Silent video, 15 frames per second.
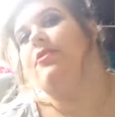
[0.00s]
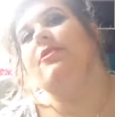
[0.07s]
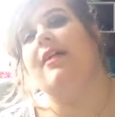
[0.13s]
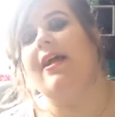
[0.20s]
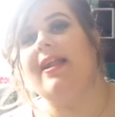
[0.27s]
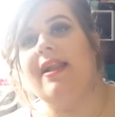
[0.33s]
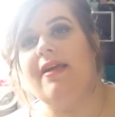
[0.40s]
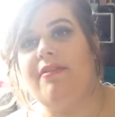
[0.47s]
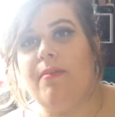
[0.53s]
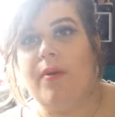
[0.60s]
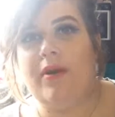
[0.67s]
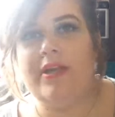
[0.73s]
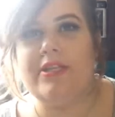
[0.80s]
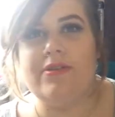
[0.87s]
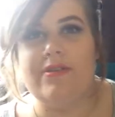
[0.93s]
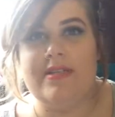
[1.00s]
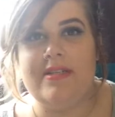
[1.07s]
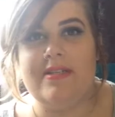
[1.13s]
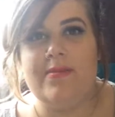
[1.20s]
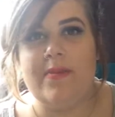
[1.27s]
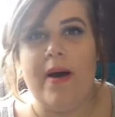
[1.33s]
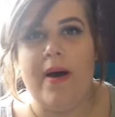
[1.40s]
use like leather polish on
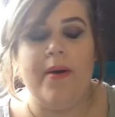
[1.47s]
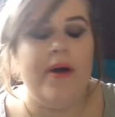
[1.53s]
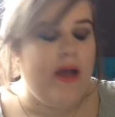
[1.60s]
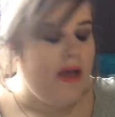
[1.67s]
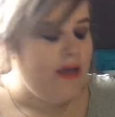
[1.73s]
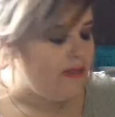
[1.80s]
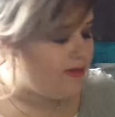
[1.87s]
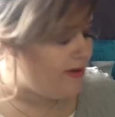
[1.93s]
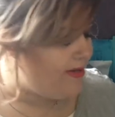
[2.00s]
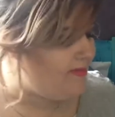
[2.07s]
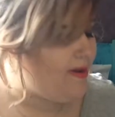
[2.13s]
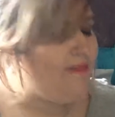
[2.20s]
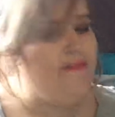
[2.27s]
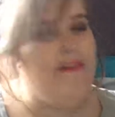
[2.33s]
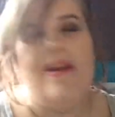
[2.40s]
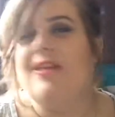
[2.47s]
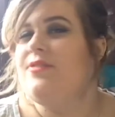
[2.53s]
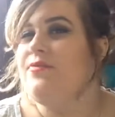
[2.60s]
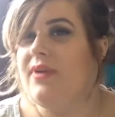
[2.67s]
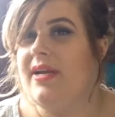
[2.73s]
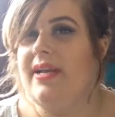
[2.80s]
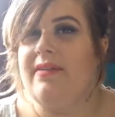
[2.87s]
it as well. So it's my
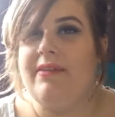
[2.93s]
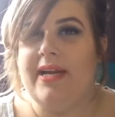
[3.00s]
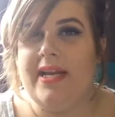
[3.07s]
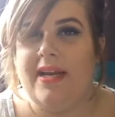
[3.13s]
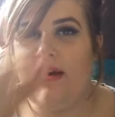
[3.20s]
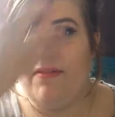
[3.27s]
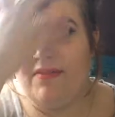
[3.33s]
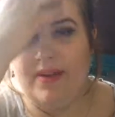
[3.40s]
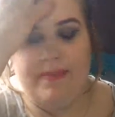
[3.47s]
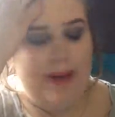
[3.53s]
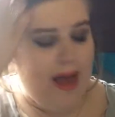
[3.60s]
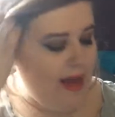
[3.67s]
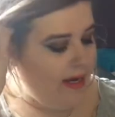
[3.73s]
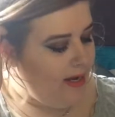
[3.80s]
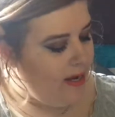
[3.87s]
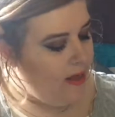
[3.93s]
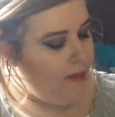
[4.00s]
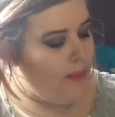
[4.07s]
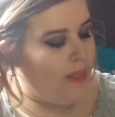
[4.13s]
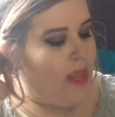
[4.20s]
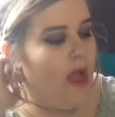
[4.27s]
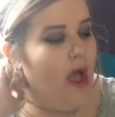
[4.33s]
first really, really lovely bag.
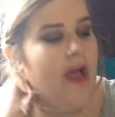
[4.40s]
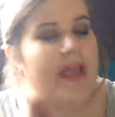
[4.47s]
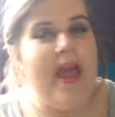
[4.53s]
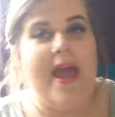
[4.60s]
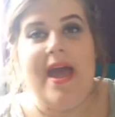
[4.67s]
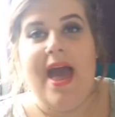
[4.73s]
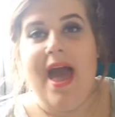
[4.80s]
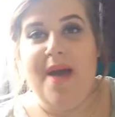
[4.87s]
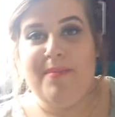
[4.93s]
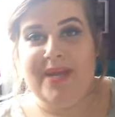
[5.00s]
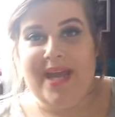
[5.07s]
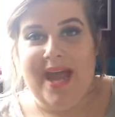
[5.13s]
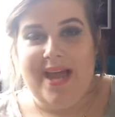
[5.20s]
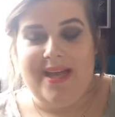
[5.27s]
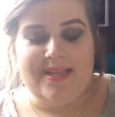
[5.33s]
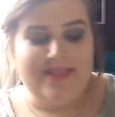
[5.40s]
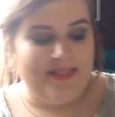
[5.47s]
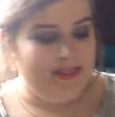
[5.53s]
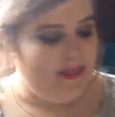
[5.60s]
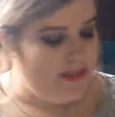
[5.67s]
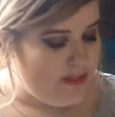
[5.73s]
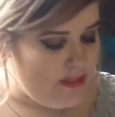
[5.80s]
Okay, M&S.
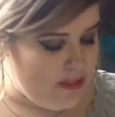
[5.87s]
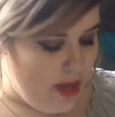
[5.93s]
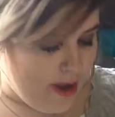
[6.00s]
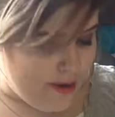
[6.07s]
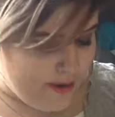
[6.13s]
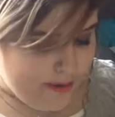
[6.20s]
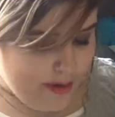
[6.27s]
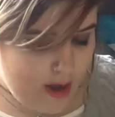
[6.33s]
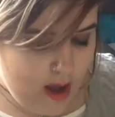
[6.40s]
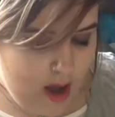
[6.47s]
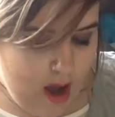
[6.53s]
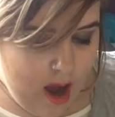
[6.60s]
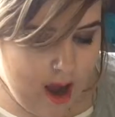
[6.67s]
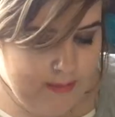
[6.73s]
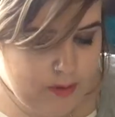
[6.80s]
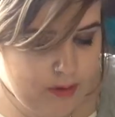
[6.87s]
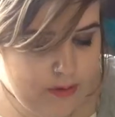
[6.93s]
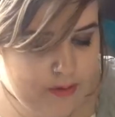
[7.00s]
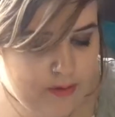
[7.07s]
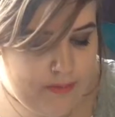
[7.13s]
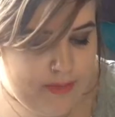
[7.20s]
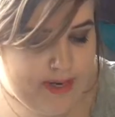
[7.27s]
So I'm
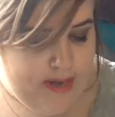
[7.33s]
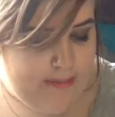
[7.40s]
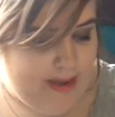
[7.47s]
not normally a